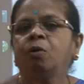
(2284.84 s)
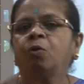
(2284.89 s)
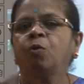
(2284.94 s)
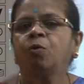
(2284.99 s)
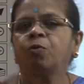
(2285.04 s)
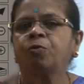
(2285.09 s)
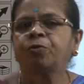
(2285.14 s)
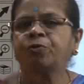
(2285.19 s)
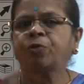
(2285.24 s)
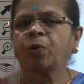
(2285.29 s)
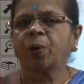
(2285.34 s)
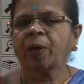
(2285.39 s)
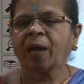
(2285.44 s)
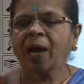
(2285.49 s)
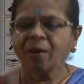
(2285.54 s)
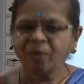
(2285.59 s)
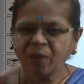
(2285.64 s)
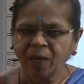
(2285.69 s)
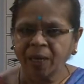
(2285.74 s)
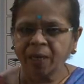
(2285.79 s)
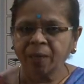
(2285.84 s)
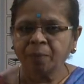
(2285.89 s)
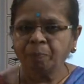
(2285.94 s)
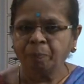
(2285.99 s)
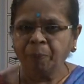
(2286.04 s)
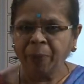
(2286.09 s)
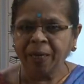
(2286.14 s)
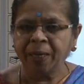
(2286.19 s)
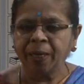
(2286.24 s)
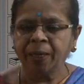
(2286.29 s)
for having it
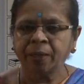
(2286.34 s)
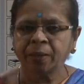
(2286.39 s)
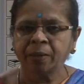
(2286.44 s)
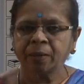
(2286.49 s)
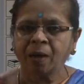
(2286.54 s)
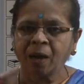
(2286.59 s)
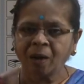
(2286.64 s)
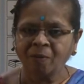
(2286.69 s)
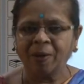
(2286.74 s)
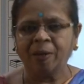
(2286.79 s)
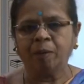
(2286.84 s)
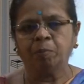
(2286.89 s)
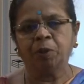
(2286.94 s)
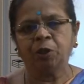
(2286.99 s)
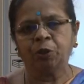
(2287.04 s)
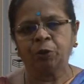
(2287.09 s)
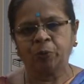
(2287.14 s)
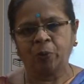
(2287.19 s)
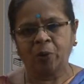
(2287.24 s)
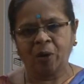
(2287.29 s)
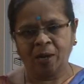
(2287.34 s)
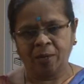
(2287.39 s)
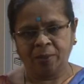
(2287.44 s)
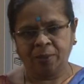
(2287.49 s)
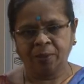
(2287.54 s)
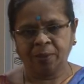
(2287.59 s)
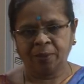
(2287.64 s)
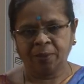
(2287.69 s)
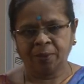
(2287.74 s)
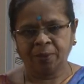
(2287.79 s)
made it available to
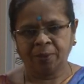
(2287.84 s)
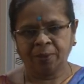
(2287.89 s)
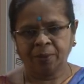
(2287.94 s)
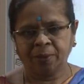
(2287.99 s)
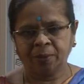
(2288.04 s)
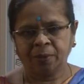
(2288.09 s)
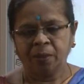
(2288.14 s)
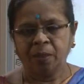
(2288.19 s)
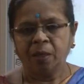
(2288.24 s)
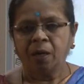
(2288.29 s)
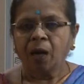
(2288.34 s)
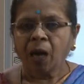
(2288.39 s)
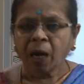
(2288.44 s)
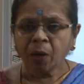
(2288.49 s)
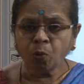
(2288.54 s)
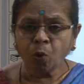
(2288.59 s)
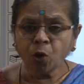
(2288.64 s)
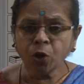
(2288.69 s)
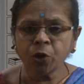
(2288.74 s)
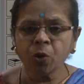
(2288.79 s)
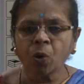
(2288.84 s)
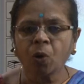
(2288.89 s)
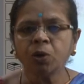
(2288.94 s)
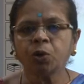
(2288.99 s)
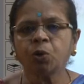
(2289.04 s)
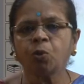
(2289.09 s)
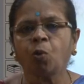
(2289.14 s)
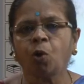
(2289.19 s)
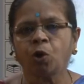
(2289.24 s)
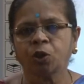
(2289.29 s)
us. I want you all
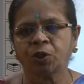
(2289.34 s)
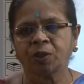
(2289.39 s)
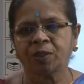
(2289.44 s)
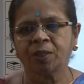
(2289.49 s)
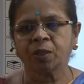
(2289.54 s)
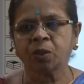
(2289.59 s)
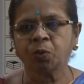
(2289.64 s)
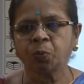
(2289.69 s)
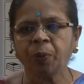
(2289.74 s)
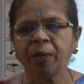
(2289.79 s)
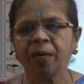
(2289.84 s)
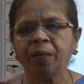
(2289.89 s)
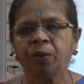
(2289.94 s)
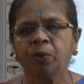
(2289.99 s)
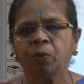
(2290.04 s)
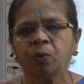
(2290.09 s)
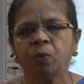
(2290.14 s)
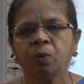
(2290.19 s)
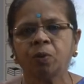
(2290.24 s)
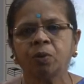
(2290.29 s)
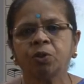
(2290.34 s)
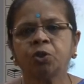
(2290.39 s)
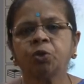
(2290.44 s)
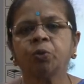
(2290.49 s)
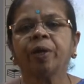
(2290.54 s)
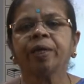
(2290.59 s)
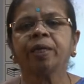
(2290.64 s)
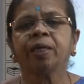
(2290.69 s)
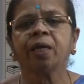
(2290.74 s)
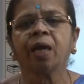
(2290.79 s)
to watch this video to
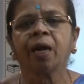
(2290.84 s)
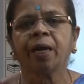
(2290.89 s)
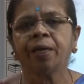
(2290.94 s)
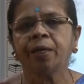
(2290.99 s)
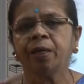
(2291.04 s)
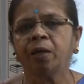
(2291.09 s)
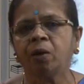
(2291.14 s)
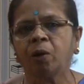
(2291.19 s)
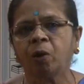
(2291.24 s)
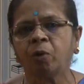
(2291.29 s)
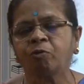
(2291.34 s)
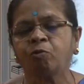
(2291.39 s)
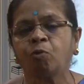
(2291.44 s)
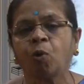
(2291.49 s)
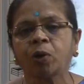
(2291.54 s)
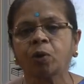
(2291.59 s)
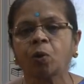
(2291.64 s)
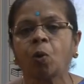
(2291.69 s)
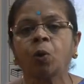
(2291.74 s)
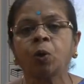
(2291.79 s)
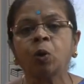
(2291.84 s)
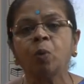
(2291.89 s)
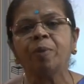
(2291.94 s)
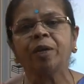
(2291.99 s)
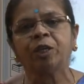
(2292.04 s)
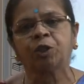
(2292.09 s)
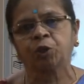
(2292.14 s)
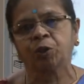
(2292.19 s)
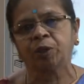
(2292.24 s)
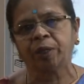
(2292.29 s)
get an idea of what
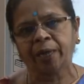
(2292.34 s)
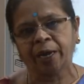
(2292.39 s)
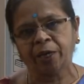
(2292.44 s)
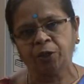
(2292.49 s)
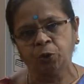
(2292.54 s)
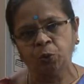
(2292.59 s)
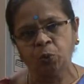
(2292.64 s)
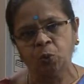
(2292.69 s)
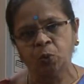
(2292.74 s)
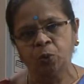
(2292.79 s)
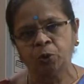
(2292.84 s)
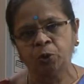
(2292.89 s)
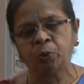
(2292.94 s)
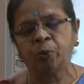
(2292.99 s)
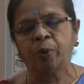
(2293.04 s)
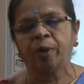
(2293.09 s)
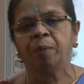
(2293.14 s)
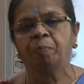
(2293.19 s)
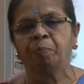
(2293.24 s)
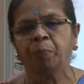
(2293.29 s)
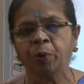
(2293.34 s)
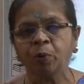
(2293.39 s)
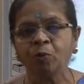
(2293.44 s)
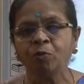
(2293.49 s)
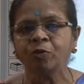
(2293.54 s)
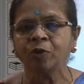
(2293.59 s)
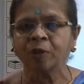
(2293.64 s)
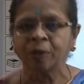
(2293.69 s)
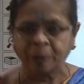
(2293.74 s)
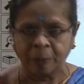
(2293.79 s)
automation can do to improve
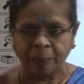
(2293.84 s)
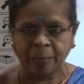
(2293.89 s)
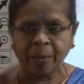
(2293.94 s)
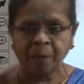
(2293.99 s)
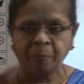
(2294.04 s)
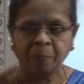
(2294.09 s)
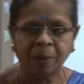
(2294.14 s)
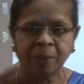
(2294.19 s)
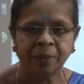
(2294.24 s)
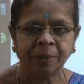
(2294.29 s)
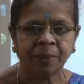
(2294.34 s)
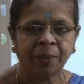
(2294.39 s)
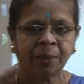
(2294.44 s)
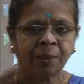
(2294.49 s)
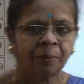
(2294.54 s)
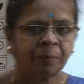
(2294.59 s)
reliability.